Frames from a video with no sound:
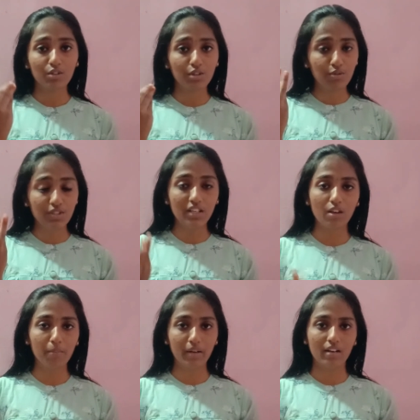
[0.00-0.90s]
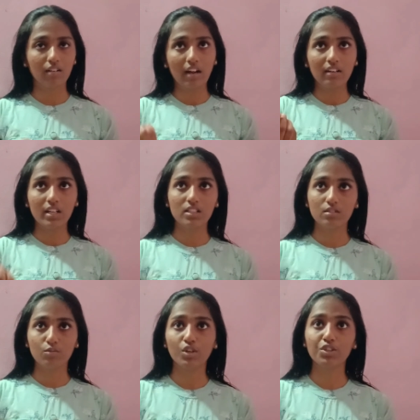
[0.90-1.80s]
using your brain. At
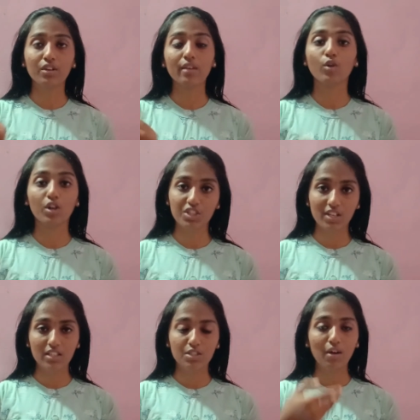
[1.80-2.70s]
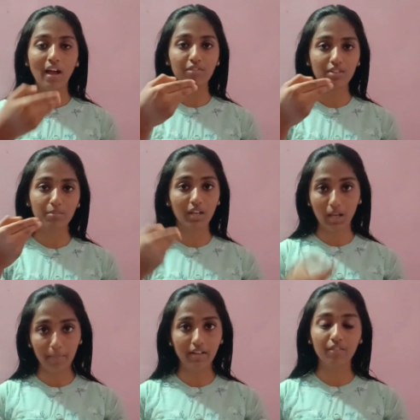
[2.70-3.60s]
least what should I watch next? You have some
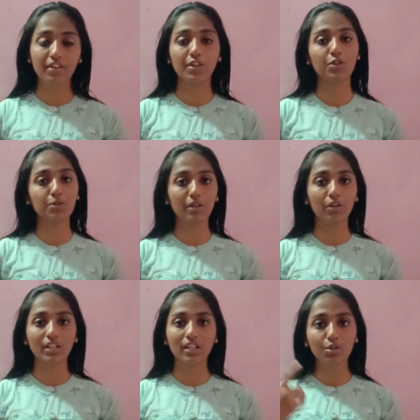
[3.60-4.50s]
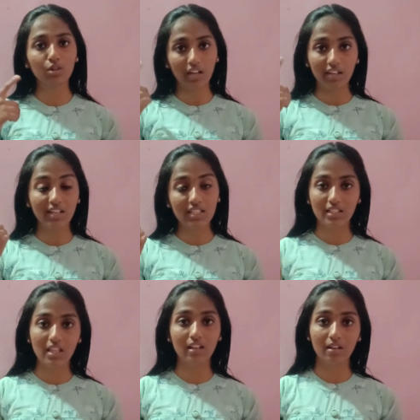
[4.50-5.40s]
recommended videos below that and you'll at
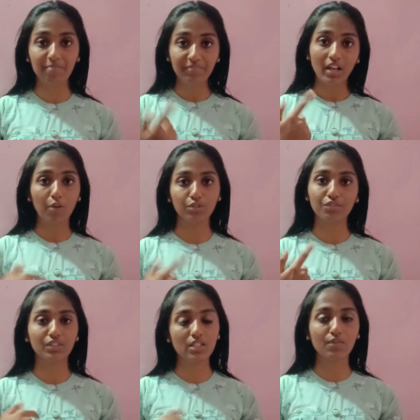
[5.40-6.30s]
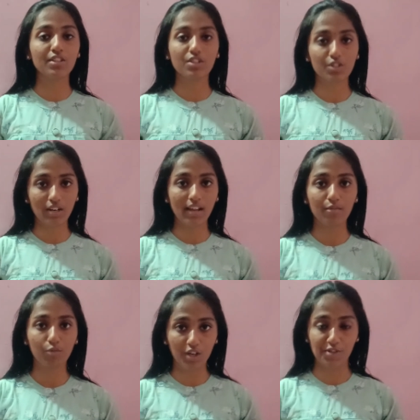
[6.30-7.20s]
least think, out of this which shall
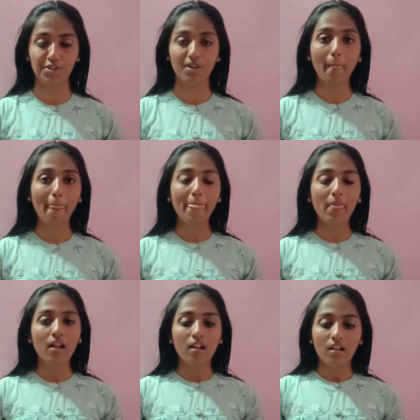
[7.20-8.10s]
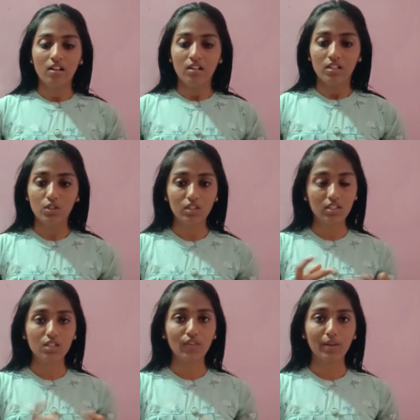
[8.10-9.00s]
I watch. So
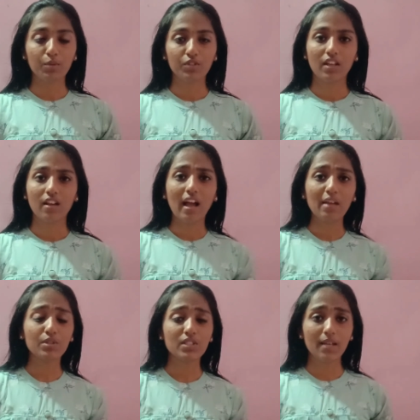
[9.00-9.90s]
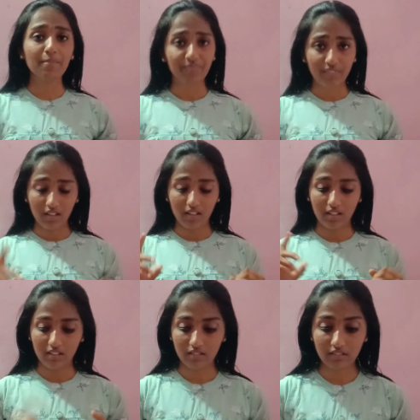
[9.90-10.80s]
this is one more thing. I would say
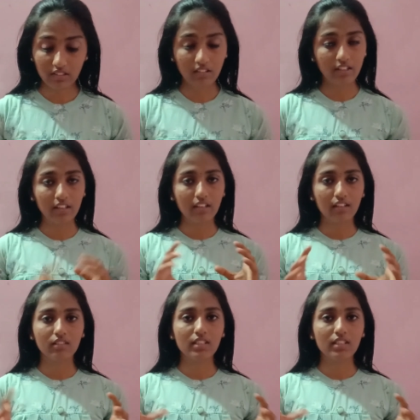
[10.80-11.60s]
the